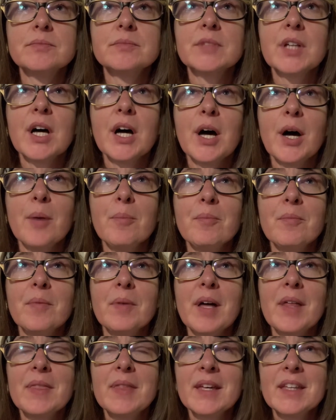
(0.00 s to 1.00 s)

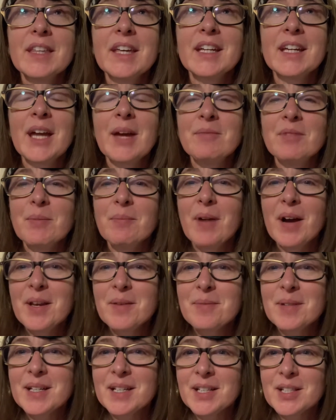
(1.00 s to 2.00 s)
I think that came to
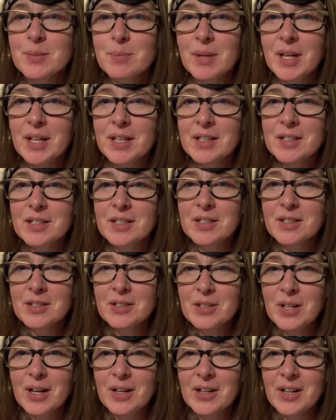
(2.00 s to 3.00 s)
mind because my
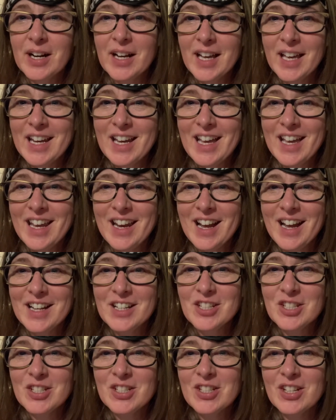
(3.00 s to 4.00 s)
daughter Anna and I
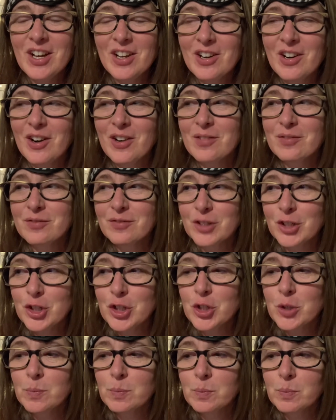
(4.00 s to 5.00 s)
just got our
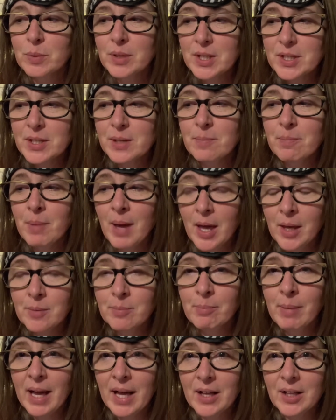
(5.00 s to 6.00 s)
first prison pen
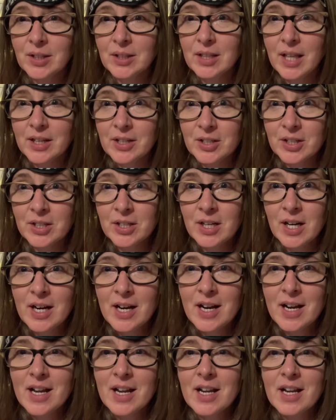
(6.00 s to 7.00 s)
pal letter.
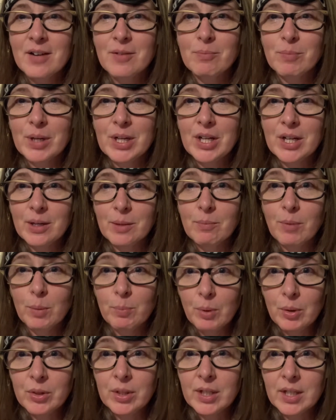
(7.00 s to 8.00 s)
And we're
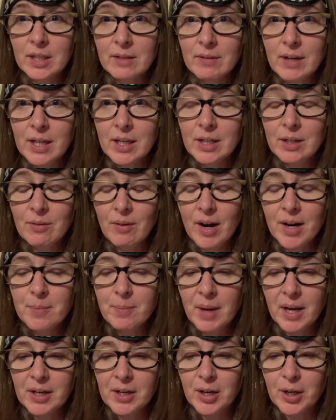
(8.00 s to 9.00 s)
both getting ready to write
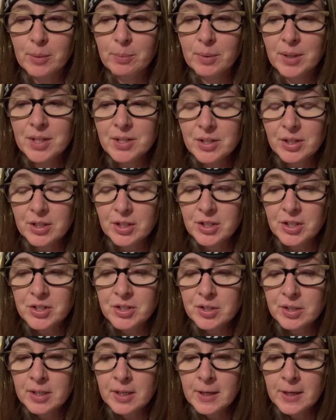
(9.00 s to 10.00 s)
back our prisoners.